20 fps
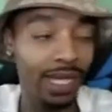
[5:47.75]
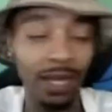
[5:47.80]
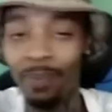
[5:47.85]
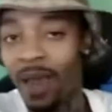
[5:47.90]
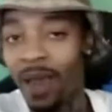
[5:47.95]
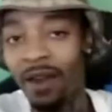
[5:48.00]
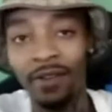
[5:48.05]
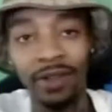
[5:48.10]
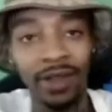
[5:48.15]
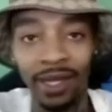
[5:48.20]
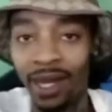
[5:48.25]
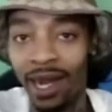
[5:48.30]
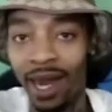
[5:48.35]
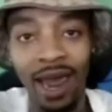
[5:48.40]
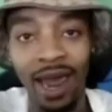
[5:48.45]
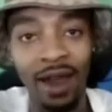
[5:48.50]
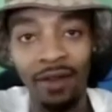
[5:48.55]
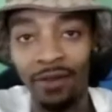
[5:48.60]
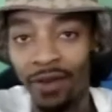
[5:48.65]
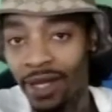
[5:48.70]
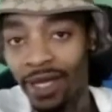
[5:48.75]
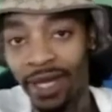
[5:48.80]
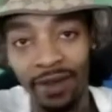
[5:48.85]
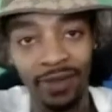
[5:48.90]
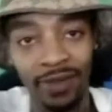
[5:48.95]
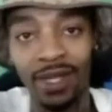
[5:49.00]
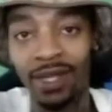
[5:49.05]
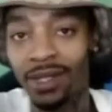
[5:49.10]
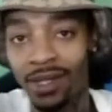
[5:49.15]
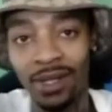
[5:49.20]
Keep everything that I ever
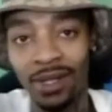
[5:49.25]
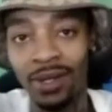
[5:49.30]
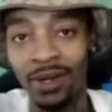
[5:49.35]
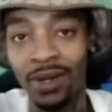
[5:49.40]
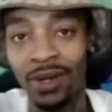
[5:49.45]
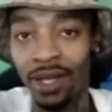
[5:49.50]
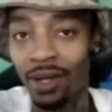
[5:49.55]
gifted to you.